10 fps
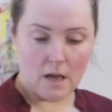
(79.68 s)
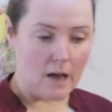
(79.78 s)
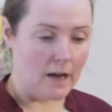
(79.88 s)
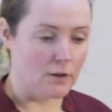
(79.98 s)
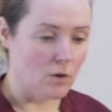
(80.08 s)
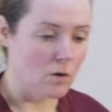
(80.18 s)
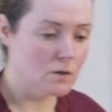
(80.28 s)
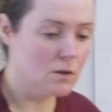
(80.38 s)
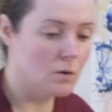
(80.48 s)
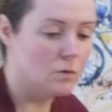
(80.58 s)
and you're
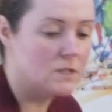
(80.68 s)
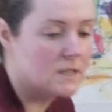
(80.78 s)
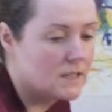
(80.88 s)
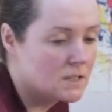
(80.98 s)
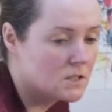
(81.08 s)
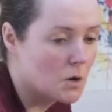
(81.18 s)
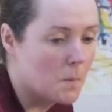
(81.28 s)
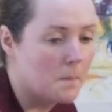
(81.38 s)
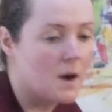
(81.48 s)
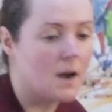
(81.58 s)
also going to need
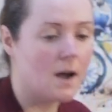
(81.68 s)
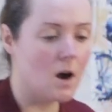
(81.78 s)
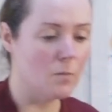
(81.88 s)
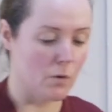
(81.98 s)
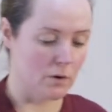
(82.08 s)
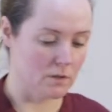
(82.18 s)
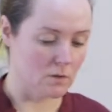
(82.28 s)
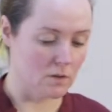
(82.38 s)
some cardboard. So